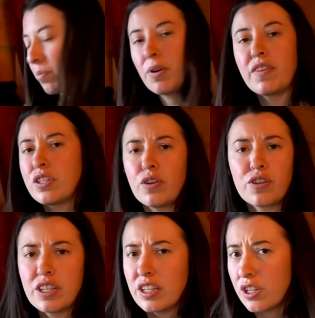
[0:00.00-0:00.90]
The previous
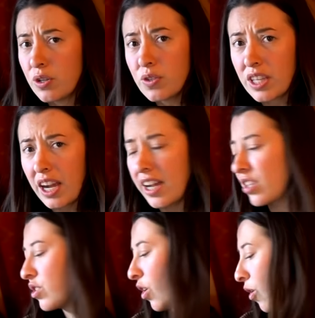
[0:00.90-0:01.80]
owner didn't use
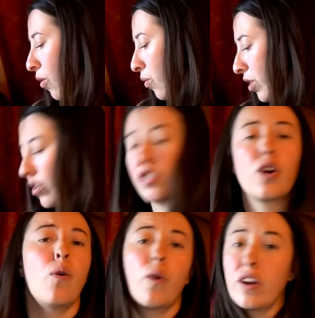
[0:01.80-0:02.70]
that, so there is
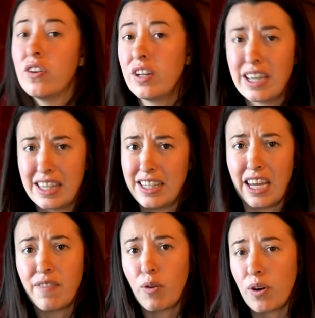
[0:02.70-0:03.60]
no oil in the
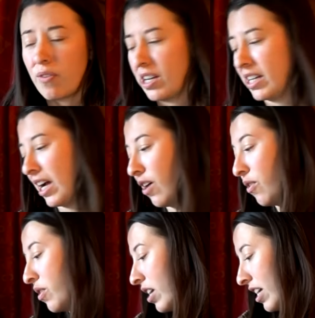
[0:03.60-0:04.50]
tank for it right
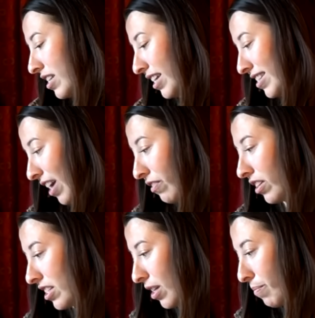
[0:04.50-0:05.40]
now that's
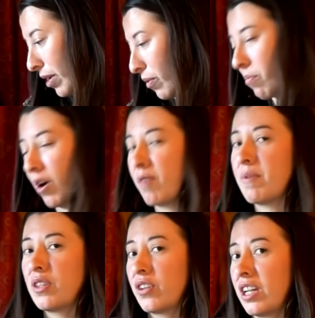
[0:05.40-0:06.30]
definitely something we'd probably
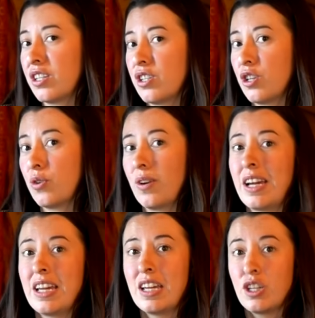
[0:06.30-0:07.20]
be looking to
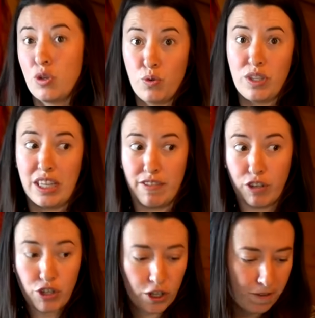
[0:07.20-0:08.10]
use in the
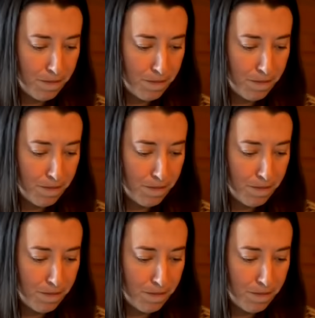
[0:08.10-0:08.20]
future.